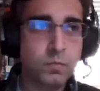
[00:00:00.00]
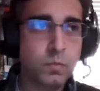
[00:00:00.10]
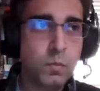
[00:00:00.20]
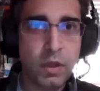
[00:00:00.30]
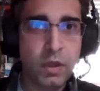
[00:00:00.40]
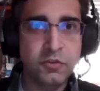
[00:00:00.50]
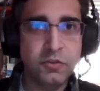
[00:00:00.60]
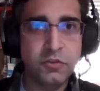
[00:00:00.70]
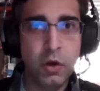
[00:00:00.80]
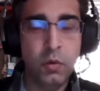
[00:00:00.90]

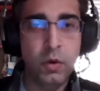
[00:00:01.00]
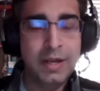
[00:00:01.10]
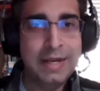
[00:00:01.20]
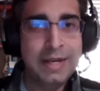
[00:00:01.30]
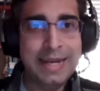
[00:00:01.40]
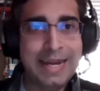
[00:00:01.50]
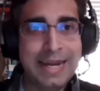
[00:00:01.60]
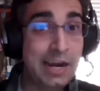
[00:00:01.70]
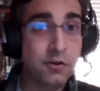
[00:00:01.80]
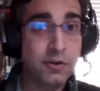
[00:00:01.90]
So in
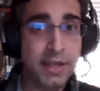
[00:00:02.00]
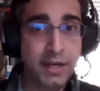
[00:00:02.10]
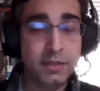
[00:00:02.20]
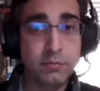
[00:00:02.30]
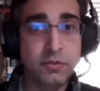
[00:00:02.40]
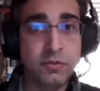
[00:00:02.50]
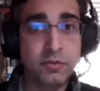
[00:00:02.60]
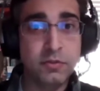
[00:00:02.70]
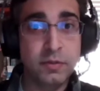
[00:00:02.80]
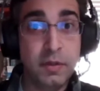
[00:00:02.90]
Iron Kingdoms,
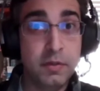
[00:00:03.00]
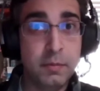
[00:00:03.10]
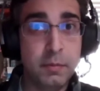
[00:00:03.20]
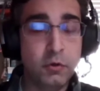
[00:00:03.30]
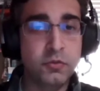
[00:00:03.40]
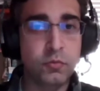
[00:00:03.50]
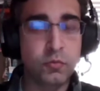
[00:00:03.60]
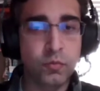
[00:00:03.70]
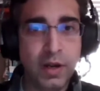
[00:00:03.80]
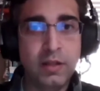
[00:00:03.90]
the most
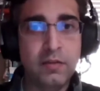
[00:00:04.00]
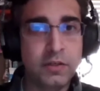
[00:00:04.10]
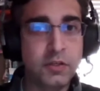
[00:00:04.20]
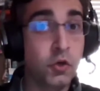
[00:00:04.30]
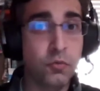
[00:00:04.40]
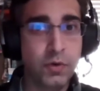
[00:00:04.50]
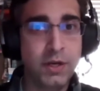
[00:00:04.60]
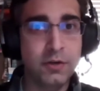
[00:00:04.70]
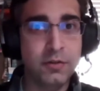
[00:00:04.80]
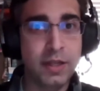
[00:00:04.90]
relevant
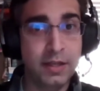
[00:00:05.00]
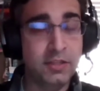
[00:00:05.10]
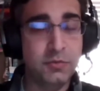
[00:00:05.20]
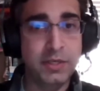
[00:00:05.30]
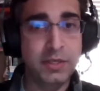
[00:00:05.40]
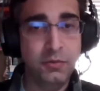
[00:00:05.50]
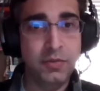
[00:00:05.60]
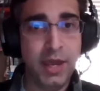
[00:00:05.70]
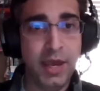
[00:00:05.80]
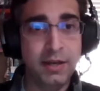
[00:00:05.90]
career that lets me do
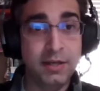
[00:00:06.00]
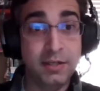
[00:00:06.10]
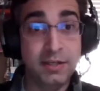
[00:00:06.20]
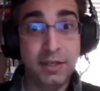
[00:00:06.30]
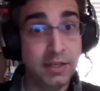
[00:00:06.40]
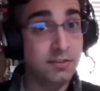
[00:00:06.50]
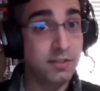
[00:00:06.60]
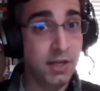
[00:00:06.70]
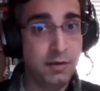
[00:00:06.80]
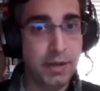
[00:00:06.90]
that is
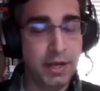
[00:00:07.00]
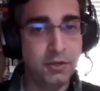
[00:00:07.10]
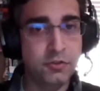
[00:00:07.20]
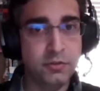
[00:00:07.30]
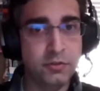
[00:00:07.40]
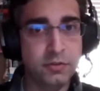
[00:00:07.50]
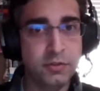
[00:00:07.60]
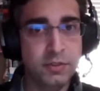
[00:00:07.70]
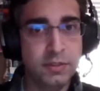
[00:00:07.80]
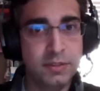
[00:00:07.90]
gun mage.
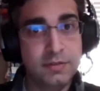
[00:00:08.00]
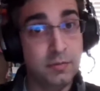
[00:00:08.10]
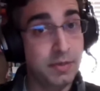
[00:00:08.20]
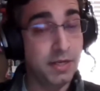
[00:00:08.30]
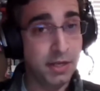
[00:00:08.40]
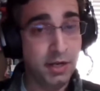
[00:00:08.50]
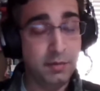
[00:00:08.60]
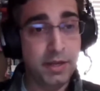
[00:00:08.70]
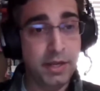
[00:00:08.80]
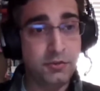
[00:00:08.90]
To be a gun
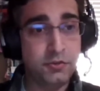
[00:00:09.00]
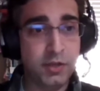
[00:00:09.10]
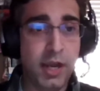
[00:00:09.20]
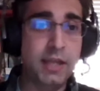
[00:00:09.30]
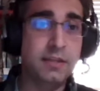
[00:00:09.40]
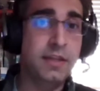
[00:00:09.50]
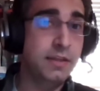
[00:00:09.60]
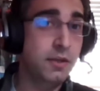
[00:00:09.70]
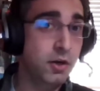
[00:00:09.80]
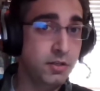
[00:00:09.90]
mage, I had to take
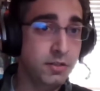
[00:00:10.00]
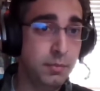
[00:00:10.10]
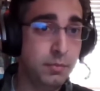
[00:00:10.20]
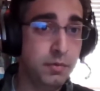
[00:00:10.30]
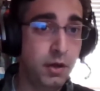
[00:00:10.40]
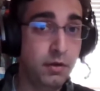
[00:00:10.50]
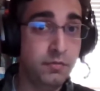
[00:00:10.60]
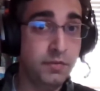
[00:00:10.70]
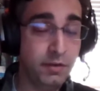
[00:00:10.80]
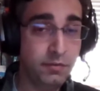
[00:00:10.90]
the archetype
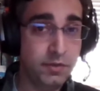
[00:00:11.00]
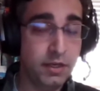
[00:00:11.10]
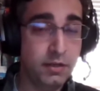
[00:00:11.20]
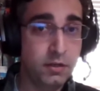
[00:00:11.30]
of gifted